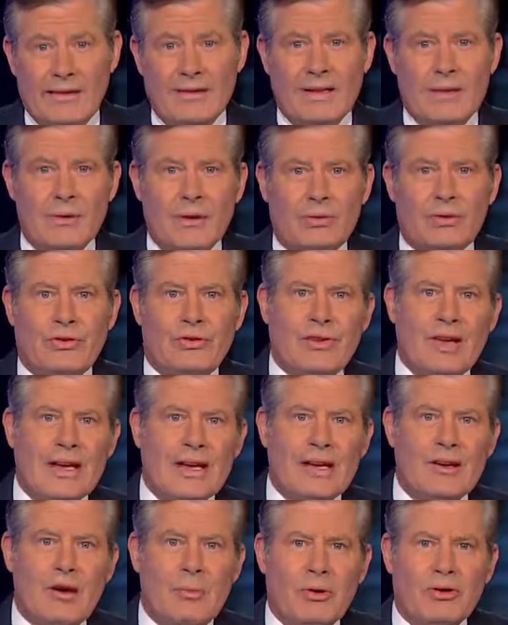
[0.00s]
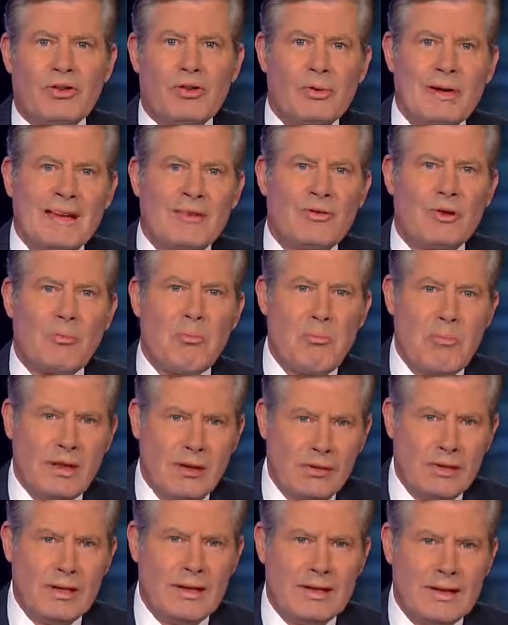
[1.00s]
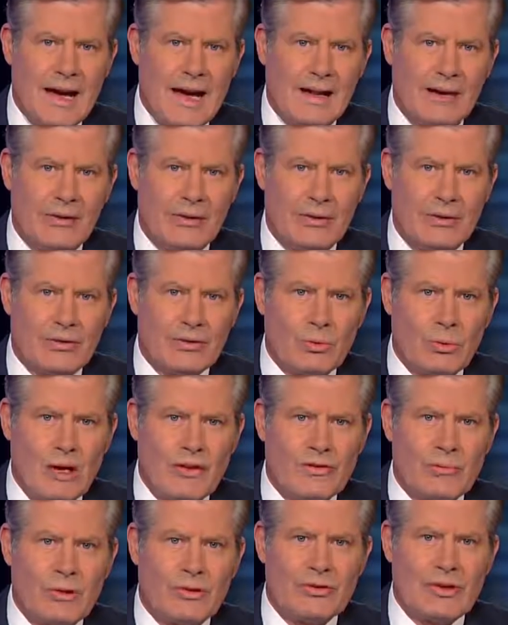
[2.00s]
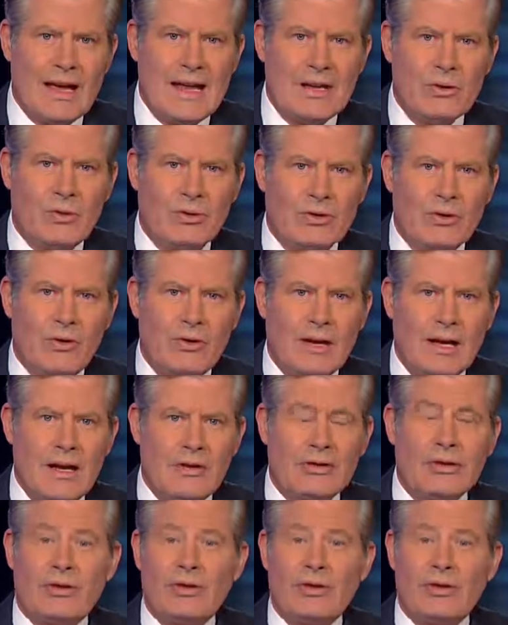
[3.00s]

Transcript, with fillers: The U.S. is taking almost $300 million away from its annual donation